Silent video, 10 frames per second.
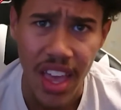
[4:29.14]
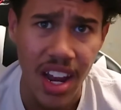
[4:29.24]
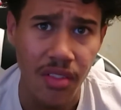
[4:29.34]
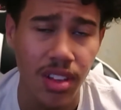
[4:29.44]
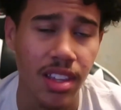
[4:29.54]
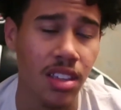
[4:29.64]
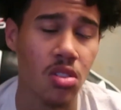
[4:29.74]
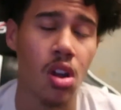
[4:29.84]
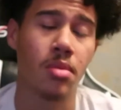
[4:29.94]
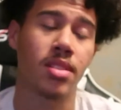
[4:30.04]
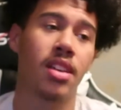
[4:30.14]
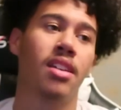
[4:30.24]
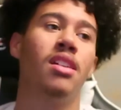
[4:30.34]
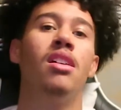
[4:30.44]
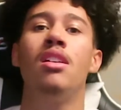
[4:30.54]
and everything, you know what I'm
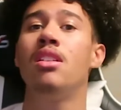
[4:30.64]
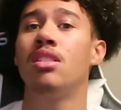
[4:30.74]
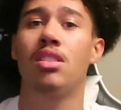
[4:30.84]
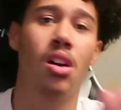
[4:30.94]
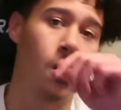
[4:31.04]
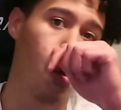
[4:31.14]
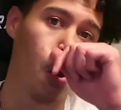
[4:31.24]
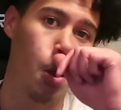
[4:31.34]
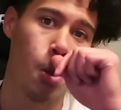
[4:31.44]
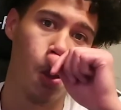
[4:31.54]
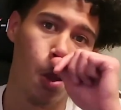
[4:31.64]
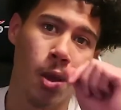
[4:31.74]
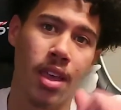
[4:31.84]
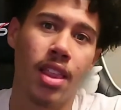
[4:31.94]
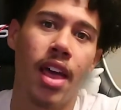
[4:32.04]
saying? So
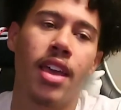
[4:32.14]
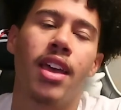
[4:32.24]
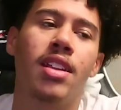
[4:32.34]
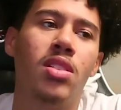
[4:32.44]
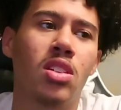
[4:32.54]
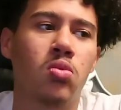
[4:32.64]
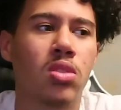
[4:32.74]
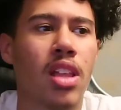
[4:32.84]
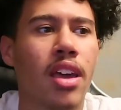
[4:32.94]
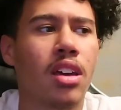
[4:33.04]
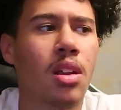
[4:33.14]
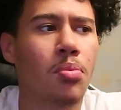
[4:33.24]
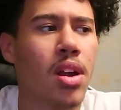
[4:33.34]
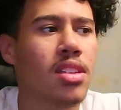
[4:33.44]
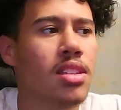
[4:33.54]
it just was like a
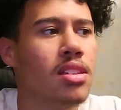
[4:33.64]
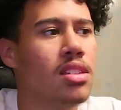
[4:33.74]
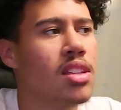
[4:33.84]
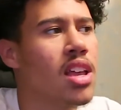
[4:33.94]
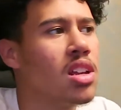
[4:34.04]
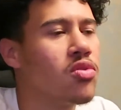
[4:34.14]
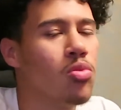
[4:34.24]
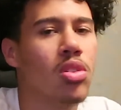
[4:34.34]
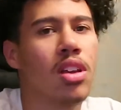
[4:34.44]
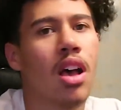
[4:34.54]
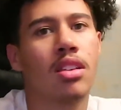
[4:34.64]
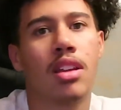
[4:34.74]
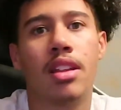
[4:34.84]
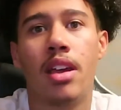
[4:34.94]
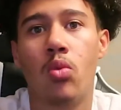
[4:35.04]
depressing stage for me, cause I was
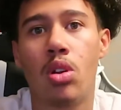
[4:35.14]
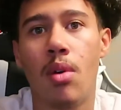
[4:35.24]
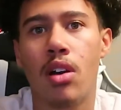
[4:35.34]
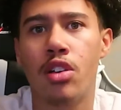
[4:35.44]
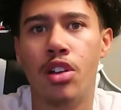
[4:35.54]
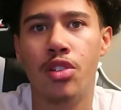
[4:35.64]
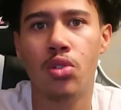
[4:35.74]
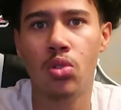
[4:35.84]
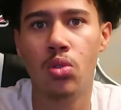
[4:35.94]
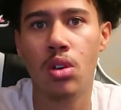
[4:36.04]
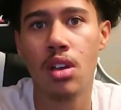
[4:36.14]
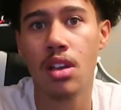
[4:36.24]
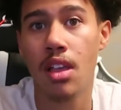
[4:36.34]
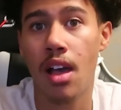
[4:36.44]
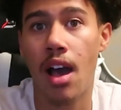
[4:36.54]
like, dang, what am I gonna do?
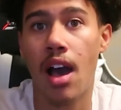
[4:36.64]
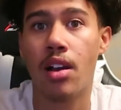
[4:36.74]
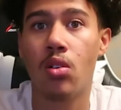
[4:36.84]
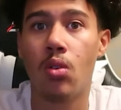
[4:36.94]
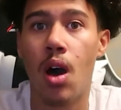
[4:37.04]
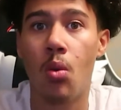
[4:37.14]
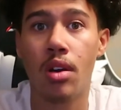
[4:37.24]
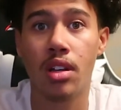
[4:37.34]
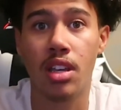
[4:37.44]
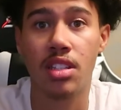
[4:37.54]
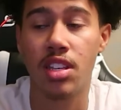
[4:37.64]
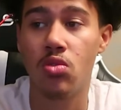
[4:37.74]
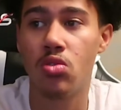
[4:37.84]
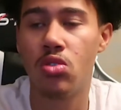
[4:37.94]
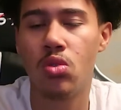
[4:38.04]
I want to
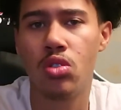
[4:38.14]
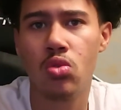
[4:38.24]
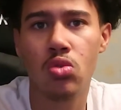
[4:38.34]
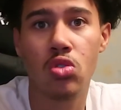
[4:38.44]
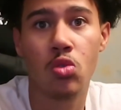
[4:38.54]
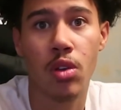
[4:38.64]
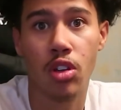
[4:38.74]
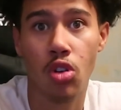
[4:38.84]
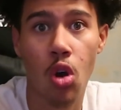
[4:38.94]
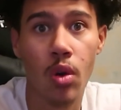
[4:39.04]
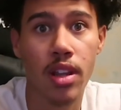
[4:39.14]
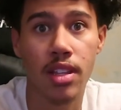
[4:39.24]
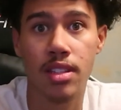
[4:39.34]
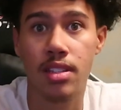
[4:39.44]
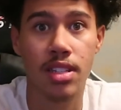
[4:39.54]
continue doing YouTube and growing
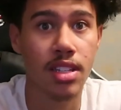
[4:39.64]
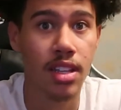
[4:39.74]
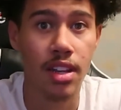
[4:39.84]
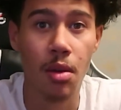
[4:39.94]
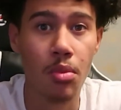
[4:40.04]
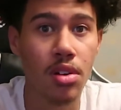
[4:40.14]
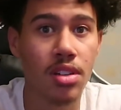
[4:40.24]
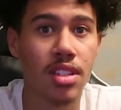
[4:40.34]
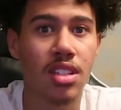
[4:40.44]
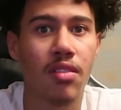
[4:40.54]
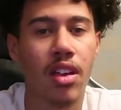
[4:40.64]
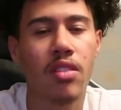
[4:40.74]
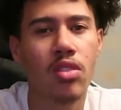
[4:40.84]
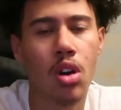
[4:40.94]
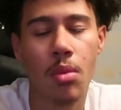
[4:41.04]
and seeing the numbers and stuff. Like,
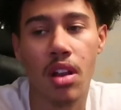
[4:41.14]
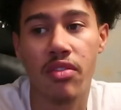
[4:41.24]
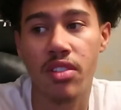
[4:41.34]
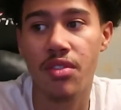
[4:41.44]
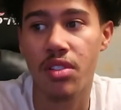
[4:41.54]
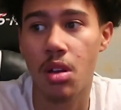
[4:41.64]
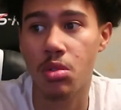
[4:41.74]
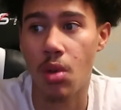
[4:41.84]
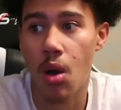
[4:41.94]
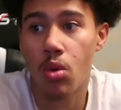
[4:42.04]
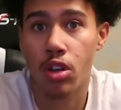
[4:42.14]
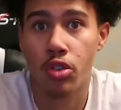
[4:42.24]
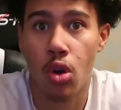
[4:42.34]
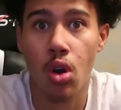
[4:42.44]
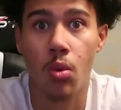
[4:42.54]
even though I'm not a fiend for numbers, but I want to
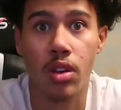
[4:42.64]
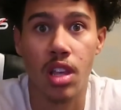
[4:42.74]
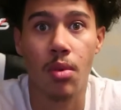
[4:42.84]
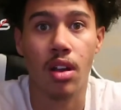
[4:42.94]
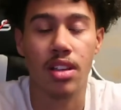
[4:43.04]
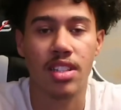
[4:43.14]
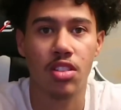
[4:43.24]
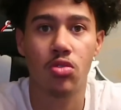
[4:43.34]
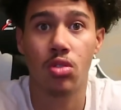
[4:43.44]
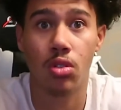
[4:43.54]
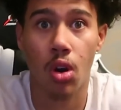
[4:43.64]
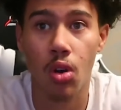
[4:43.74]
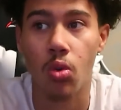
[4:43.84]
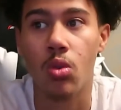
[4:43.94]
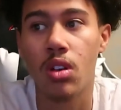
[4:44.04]
grow. I want to keep on continuing to
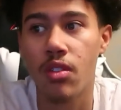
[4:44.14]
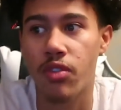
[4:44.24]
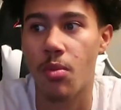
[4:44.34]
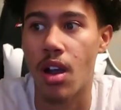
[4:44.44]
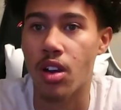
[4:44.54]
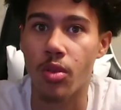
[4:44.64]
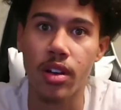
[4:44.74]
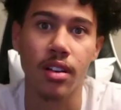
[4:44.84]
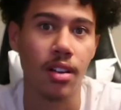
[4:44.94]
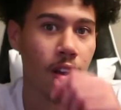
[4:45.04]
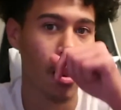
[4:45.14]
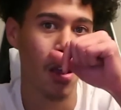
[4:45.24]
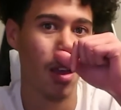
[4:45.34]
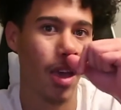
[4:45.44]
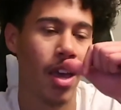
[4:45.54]
grow for my career.
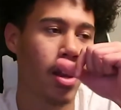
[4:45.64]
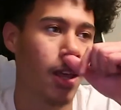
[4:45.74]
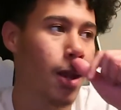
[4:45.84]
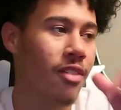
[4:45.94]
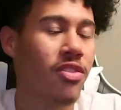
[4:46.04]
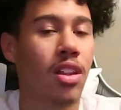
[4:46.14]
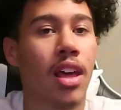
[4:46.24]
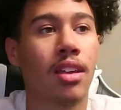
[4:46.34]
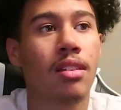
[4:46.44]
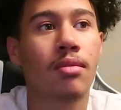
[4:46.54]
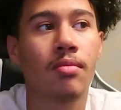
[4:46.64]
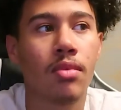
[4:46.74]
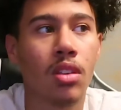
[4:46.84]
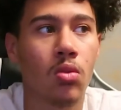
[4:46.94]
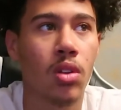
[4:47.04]
And then I felt like
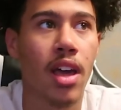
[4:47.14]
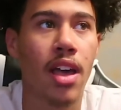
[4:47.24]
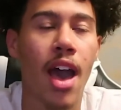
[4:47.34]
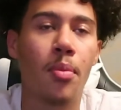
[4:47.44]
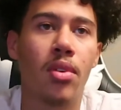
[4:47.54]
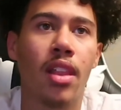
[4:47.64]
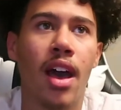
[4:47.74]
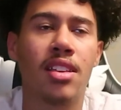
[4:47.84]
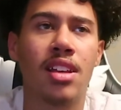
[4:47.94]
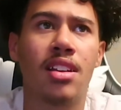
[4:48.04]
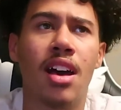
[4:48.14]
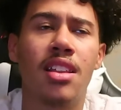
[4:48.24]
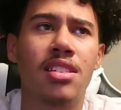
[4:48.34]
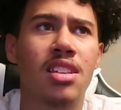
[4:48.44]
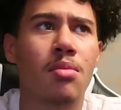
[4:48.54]
when that happened, I
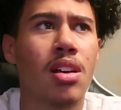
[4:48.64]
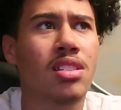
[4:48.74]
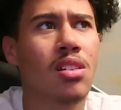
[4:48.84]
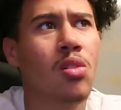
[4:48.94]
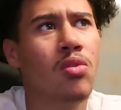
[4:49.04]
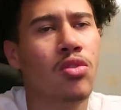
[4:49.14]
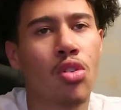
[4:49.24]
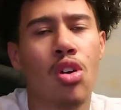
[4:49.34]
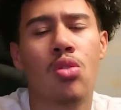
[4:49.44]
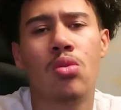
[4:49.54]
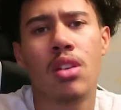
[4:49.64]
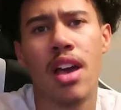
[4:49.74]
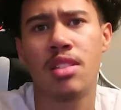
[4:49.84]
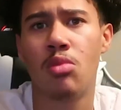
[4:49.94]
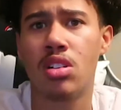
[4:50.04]
didn't see myself grow
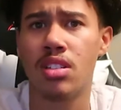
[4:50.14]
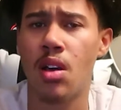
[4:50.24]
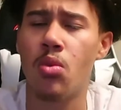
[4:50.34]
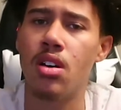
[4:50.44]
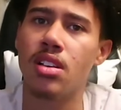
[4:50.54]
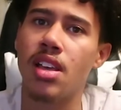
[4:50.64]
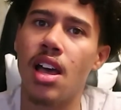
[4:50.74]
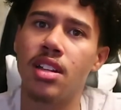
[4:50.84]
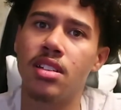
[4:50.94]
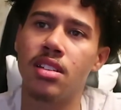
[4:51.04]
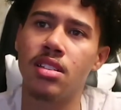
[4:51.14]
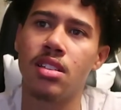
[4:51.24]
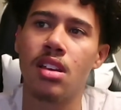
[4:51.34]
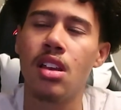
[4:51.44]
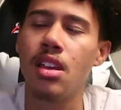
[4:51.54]
as much as I was.
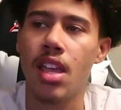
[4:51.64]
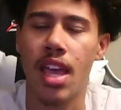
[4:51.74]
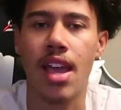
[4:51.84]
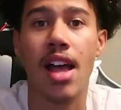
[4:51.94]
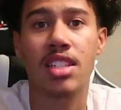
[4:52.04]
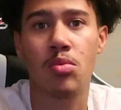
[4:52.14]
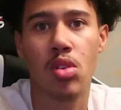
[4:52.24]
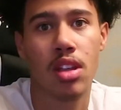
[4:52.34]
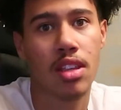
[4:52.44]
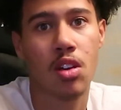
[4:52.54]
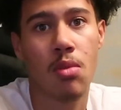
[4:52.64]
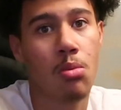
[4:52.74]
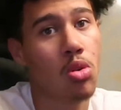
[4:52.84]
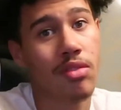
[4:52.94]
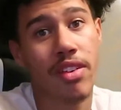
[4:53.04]
It got to me. It killed my
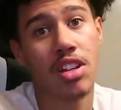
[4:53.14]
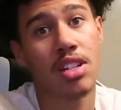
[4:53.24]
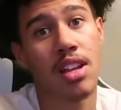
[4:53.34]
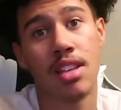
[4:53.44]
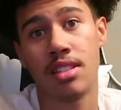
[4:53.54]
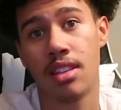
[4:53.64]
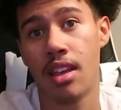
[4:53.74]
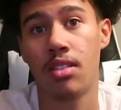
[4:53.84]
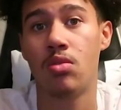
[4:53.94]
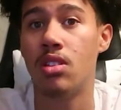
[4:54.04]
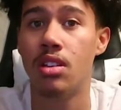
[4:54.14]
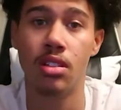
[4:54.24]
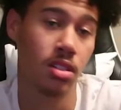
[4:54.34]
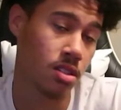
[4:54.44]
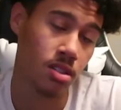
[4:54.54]
motivation, as in like, you need to
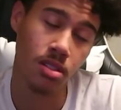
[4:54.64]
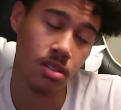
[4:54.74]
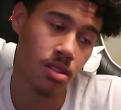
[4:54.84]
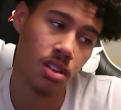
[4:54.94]
just